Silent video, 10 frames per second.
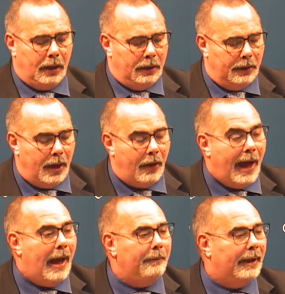You know,
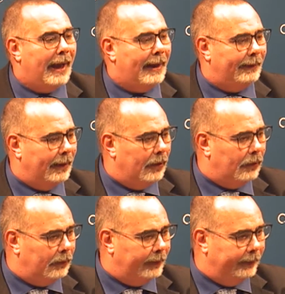I'm getting
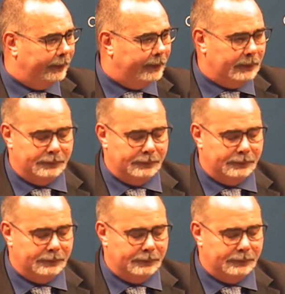older.